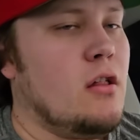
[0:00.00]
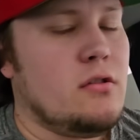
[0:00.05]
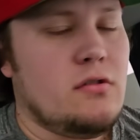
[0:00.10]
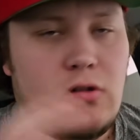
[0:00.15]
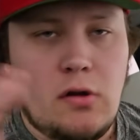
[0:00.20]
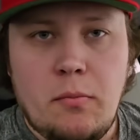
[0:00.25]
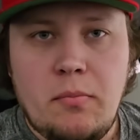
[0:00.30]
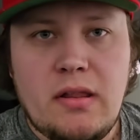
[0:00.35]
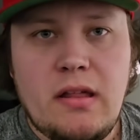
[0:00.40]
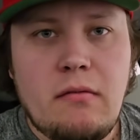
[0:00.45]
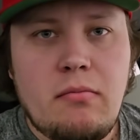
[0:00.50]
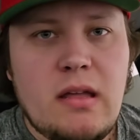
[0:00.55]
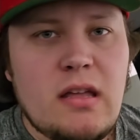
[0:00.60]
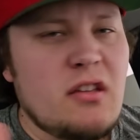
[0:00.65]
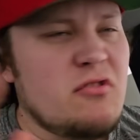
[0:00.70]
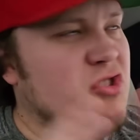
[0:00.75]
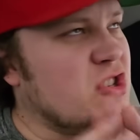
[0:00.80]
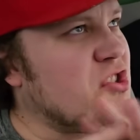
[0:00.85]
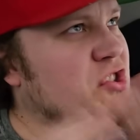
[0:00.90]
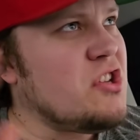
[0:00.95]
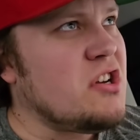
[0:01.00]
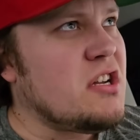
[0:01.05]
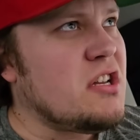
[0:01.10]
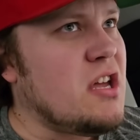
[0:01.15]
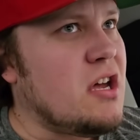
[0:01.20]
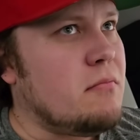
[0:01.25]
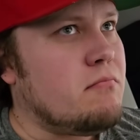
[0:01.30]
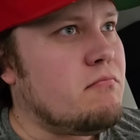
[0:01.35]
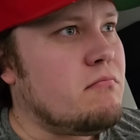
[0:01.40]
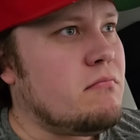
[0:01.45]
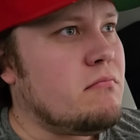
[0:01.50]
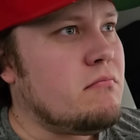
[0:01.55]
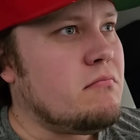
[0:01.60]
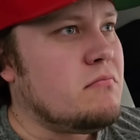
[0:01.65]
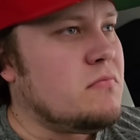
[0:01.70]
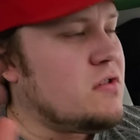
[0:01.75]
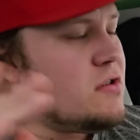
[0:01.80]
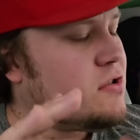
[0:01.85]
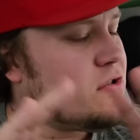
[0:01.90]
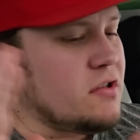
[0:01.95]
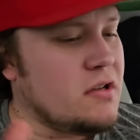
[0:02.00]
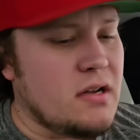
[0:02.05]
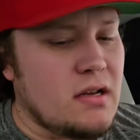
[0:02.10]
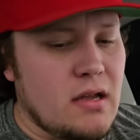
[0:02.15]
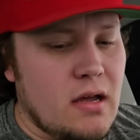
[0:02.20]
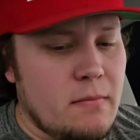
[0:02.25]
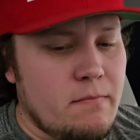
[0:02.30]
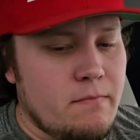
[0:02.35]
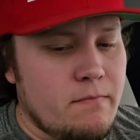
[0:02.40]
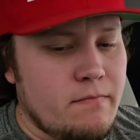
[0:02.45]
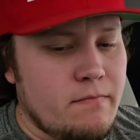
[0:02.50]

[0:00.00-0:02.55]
Don't believe me? Just look it up. Just look it up.